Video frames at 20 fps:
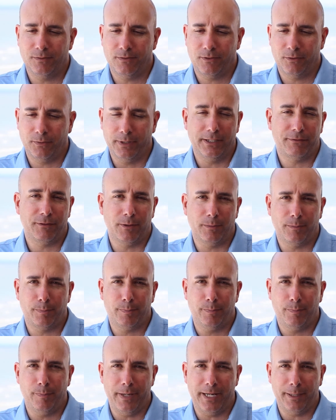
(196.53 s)
3 different
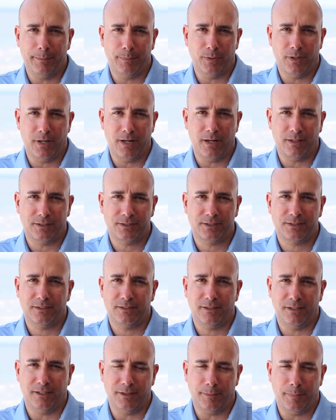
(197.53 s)
main products:
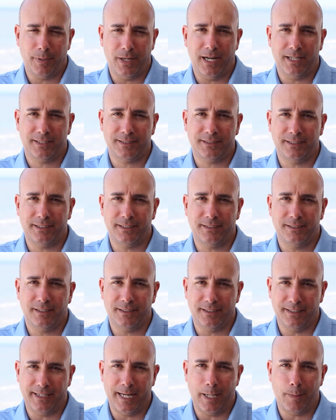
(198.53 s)
an epoxy,
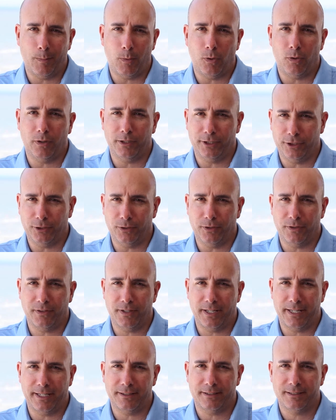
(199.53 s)
an enamel, and a
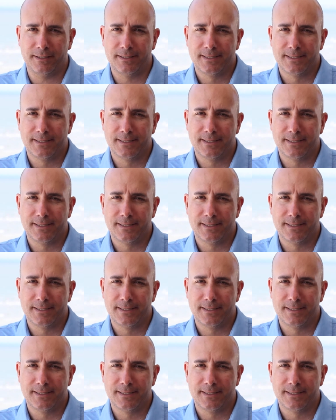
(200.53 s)
urethane.